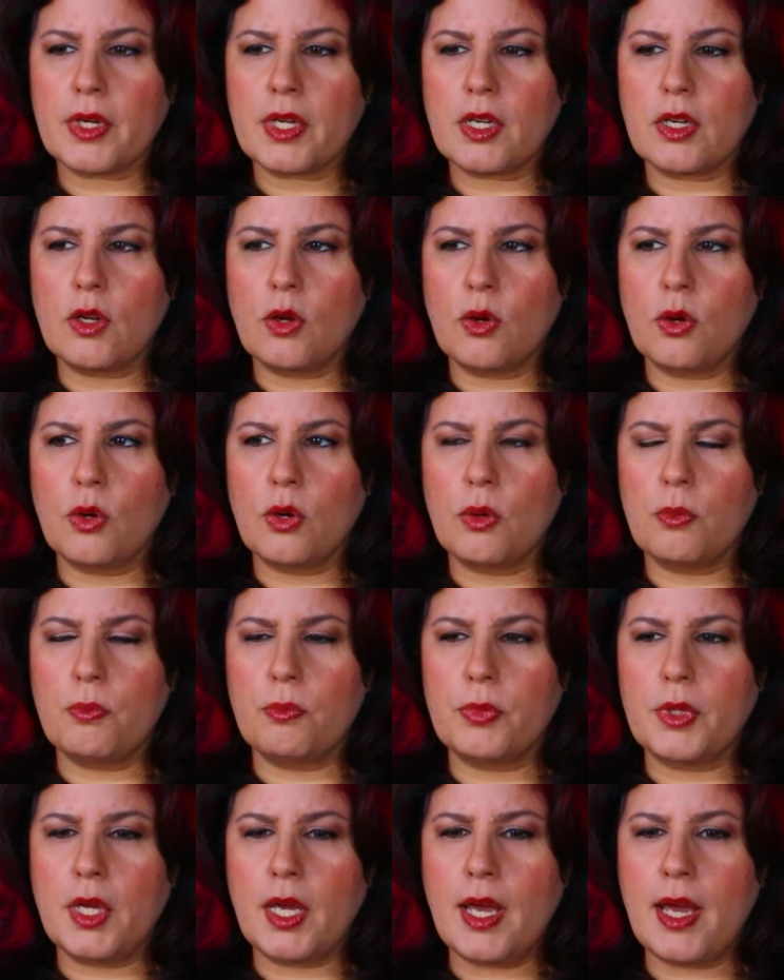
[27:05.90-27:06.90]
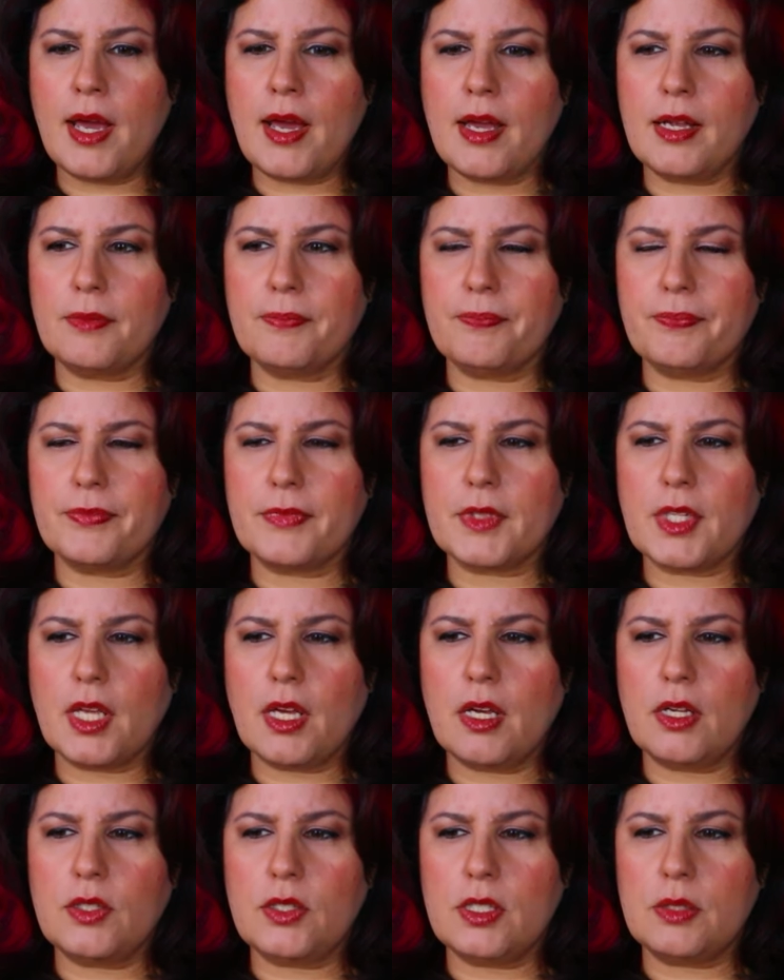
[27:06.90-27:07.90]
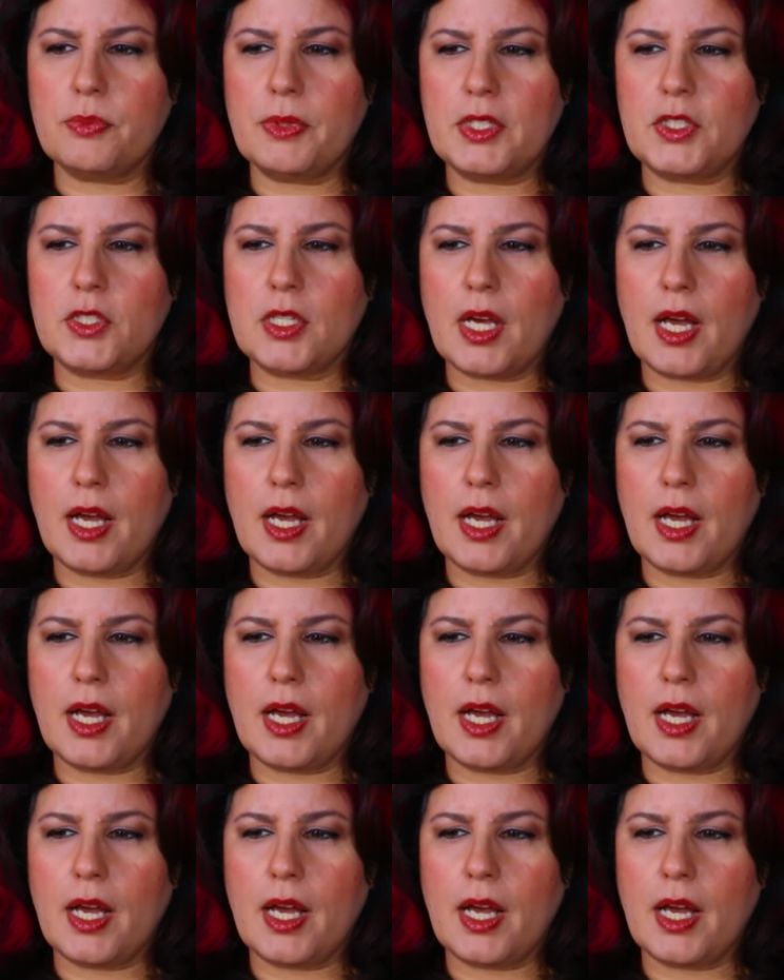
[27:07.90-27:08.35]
Nope, can't. Because she's with child.